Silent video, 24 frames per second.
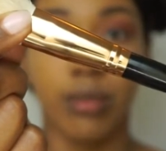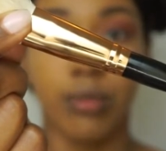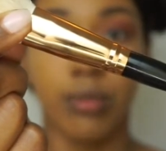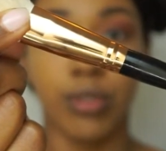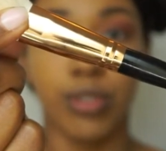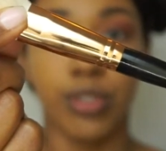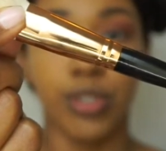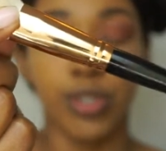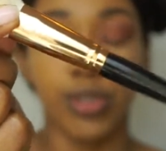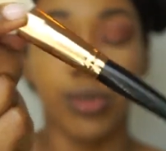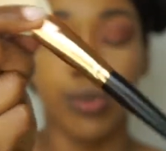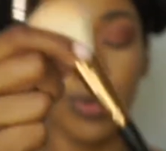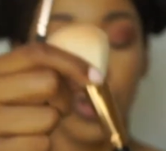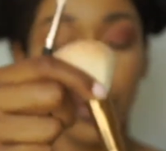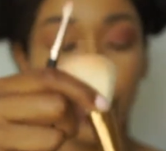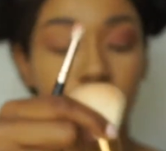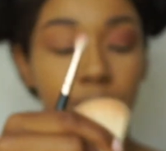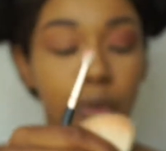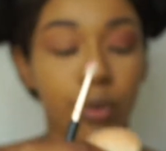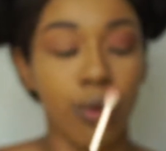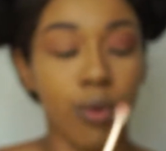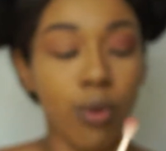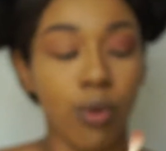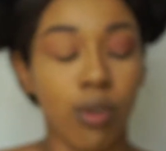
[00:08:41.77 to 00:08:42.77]
which is really
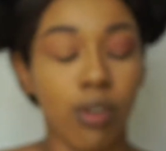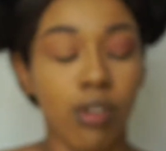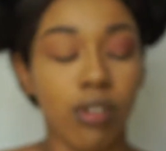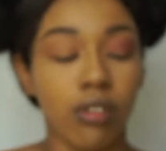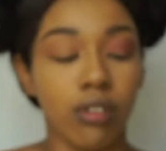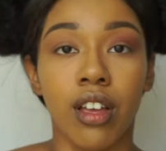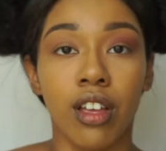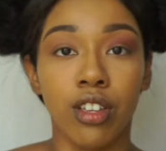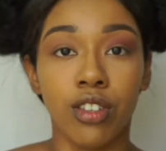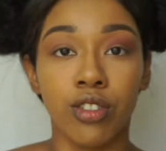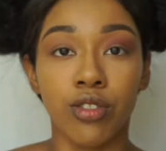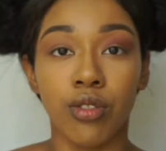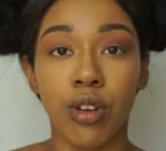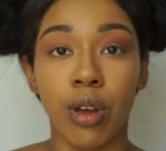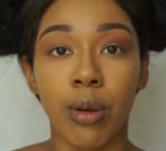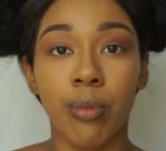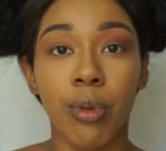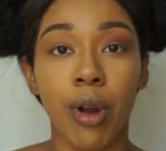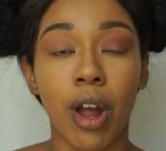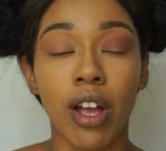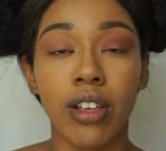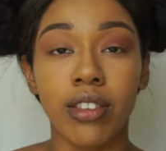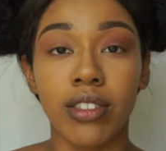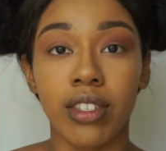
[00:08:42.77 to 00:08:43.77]
cool. So I
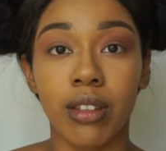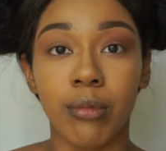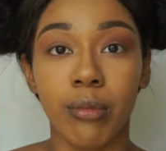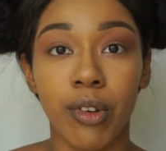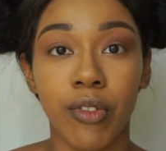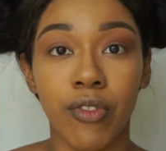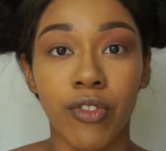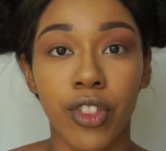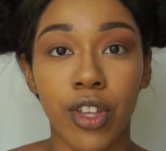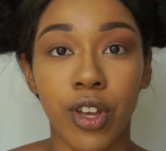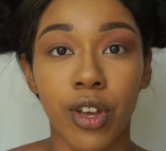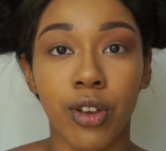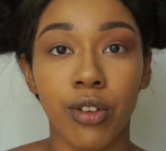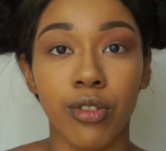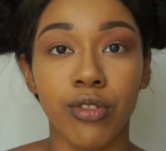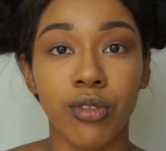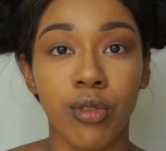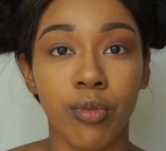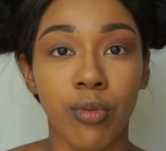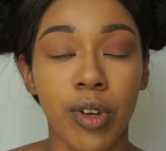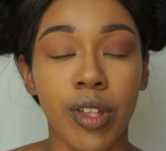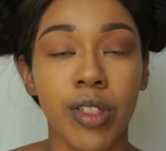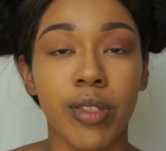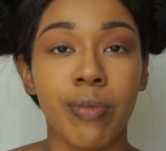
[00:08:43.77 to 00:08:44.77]
brought some of those
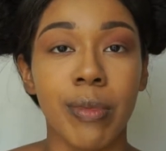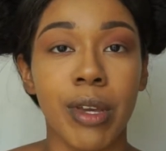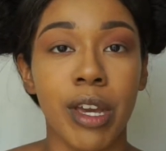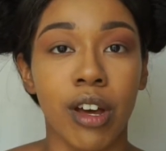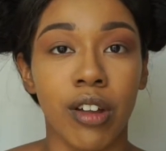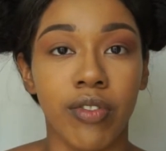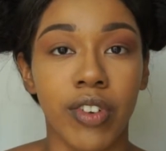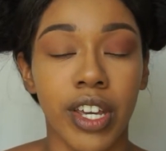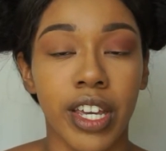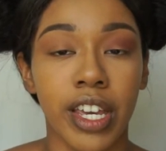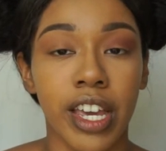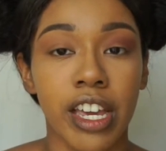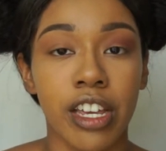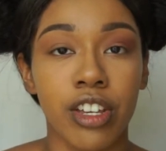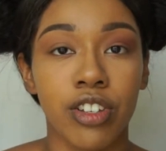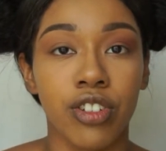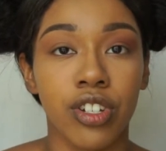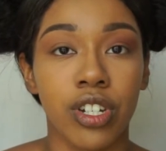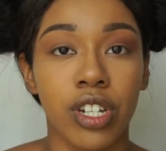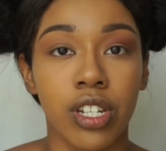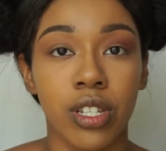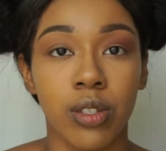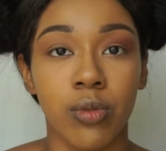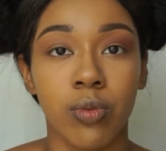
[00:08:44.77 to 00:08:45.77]
with me on
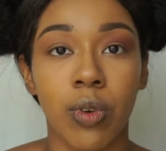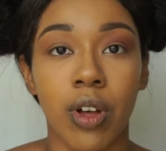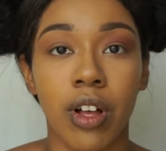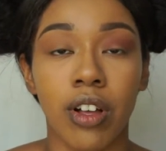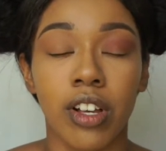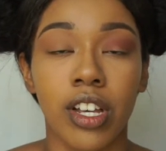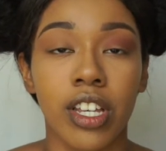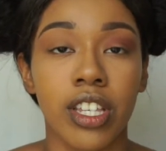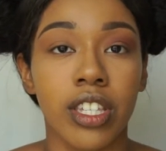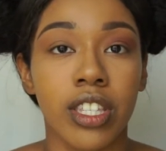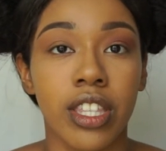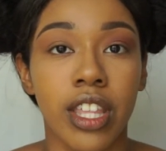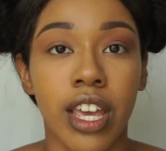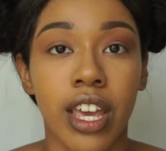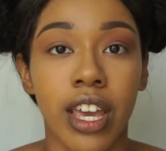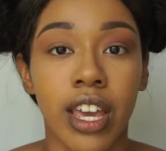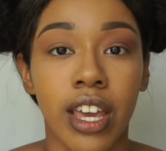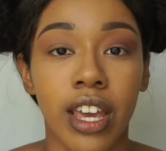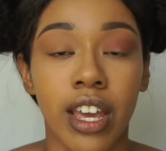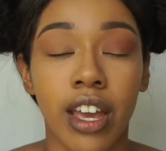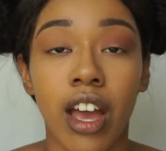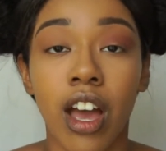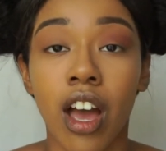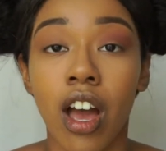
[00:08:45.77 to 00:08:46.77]
vacation as well because
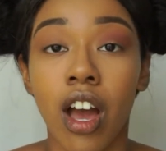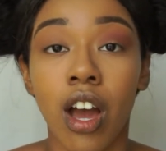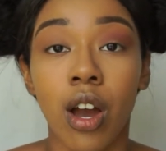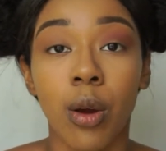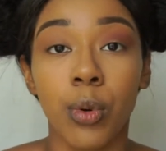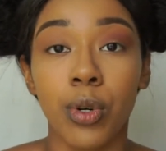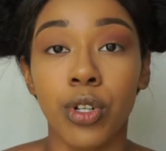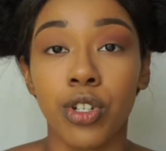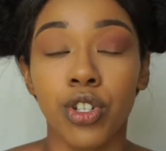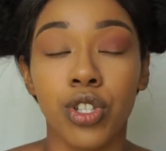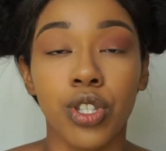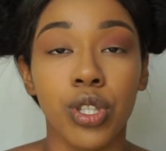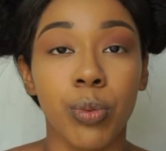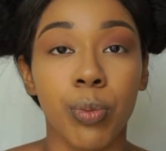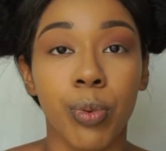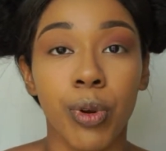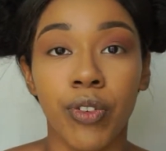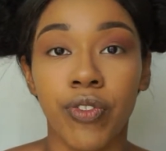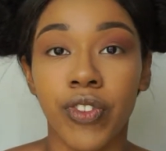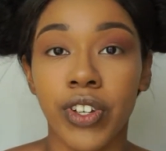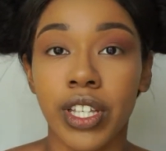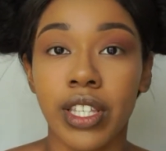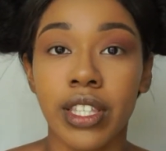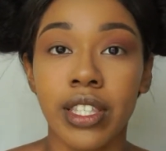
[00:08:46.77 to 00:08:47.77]
they were just the
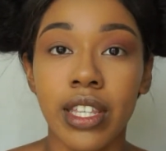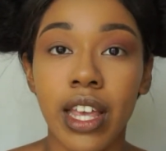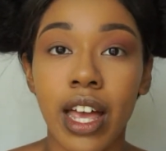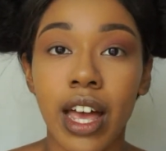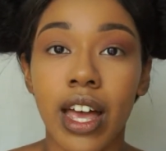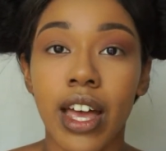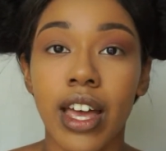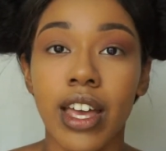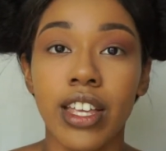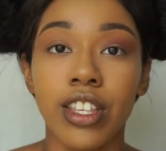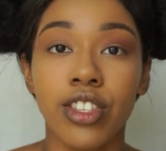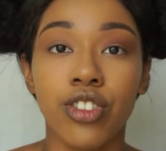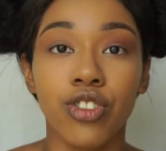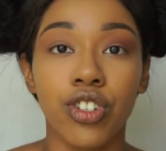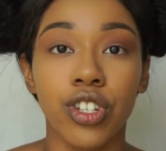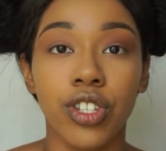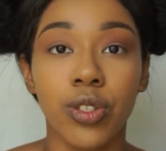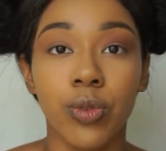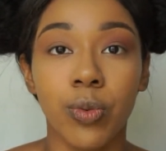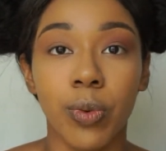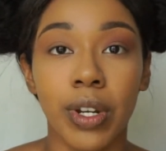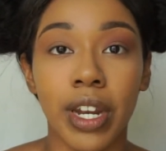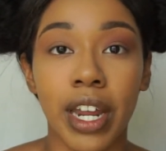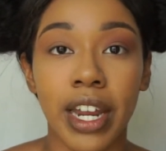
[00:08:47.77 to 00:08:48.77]
perfect size,
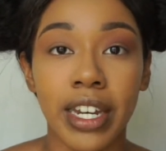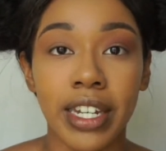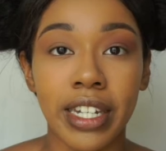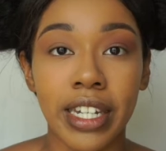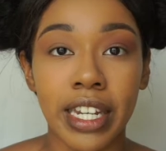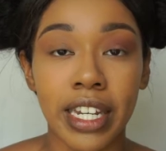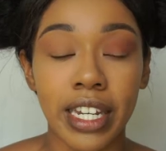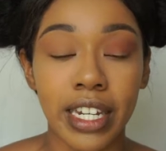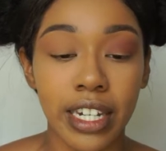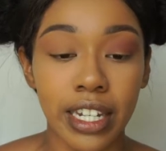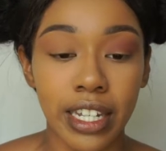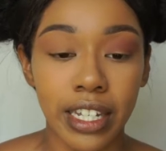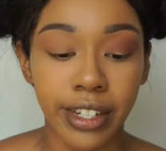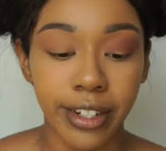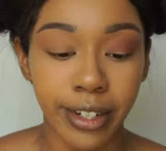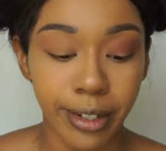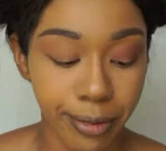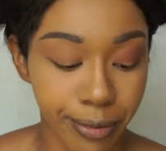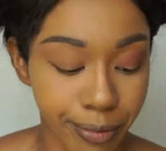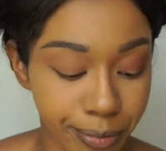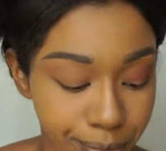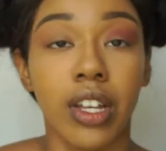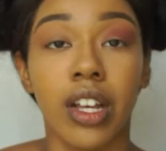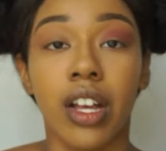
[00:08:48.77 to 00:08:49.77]
just what I needed.
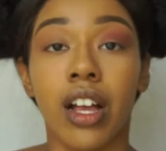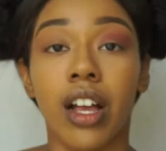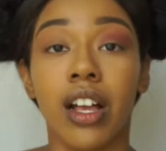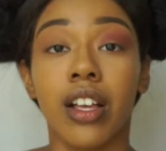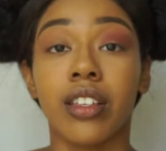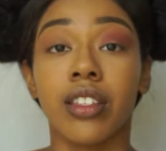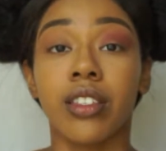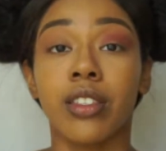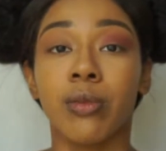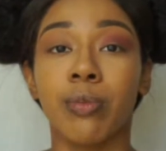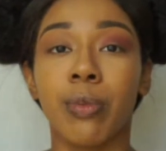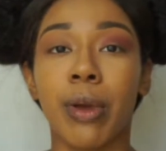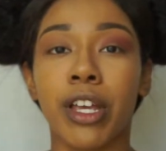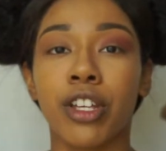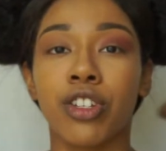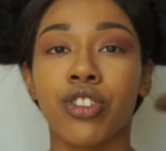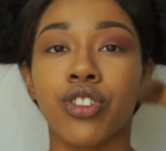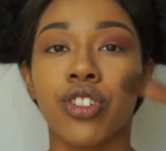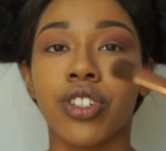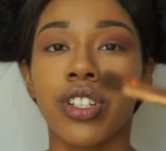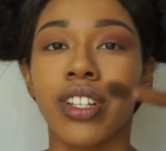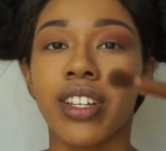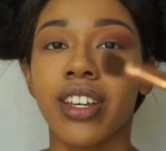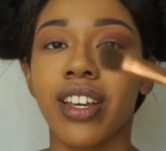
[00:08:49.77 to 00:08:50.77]

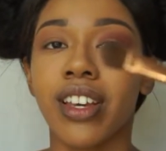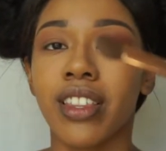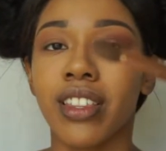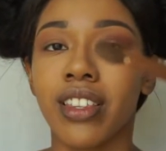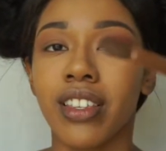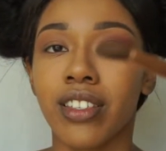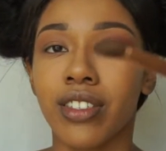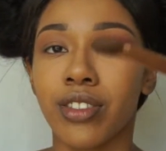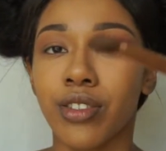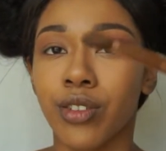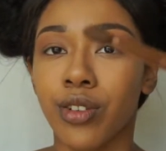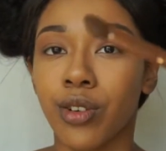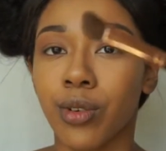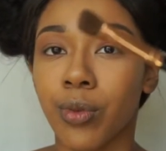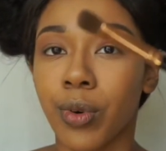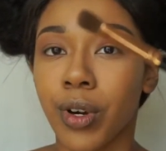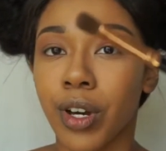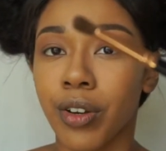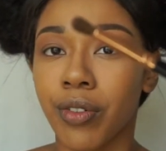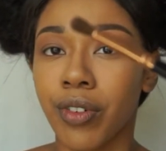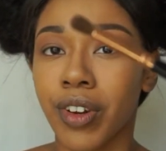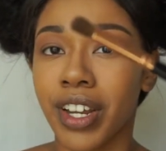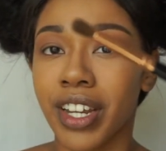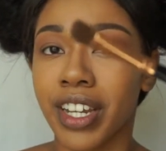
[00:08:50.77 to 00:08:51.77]
Especially this little
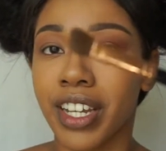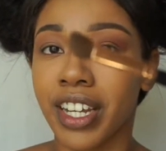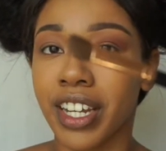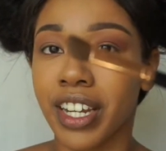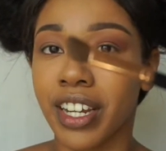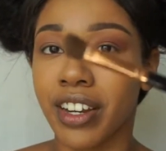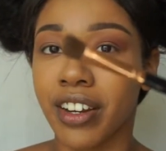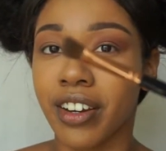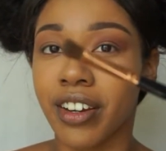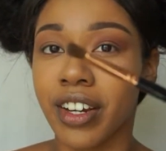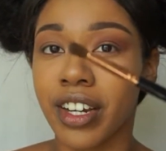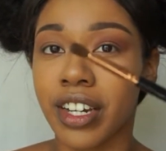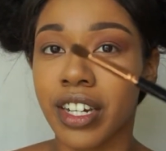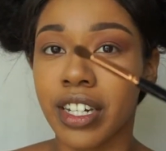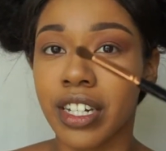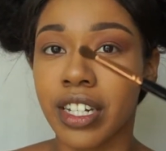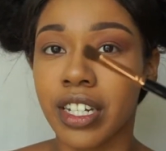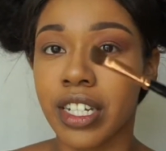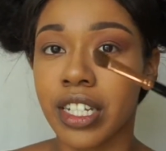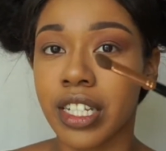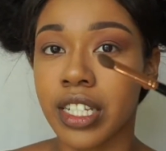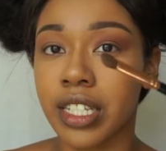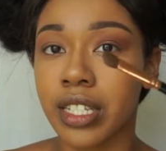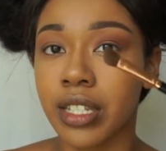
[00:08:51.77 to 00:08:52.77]
one right here. It
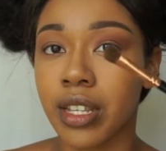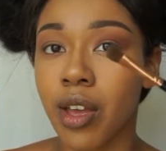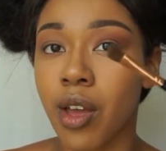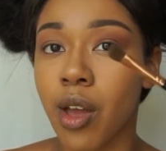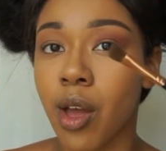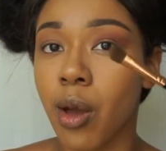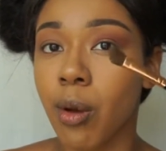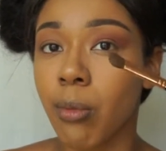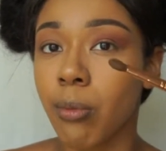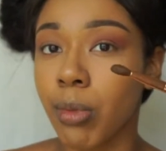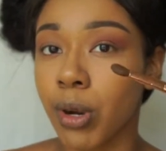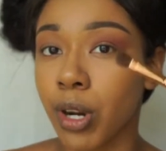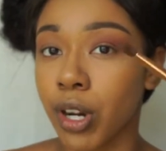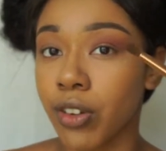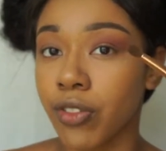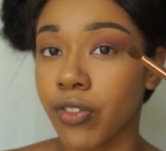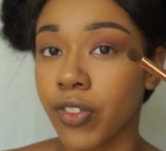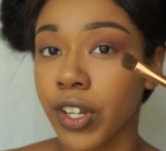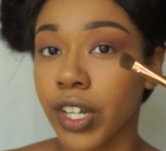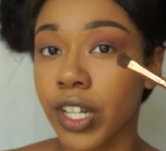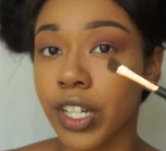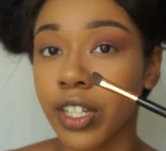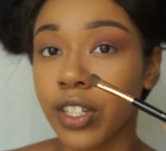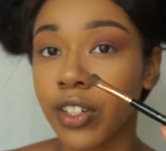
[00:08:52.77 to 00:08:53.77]
is
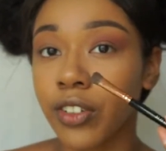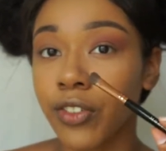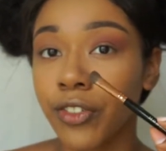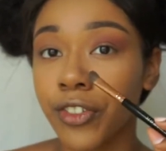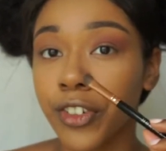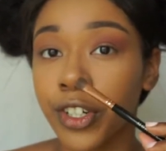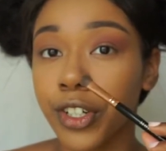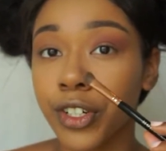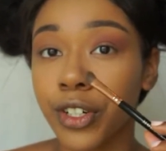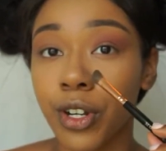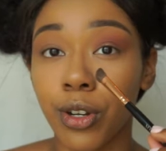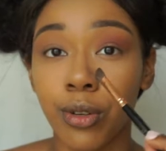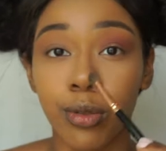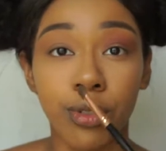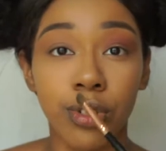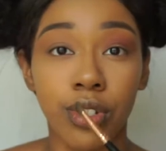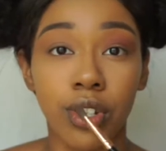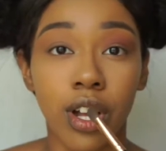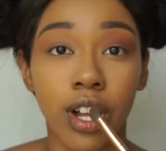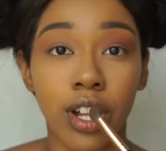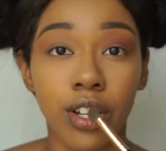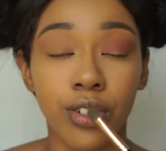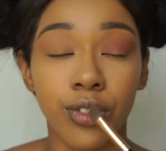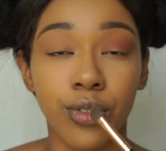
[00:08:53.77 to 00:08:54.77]
perfect for nose
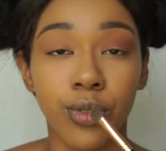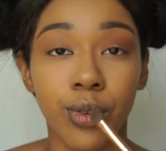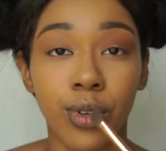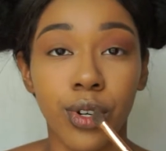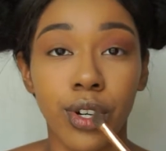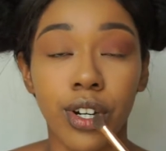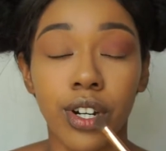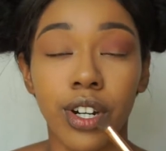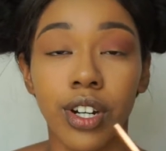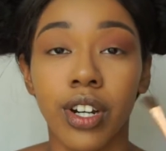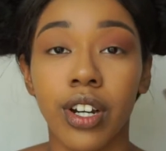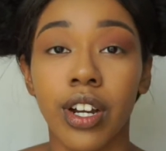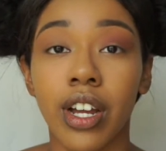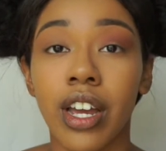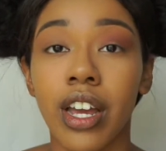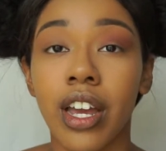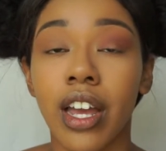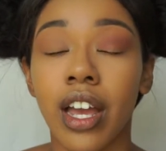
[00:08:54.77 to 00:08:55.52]
contour,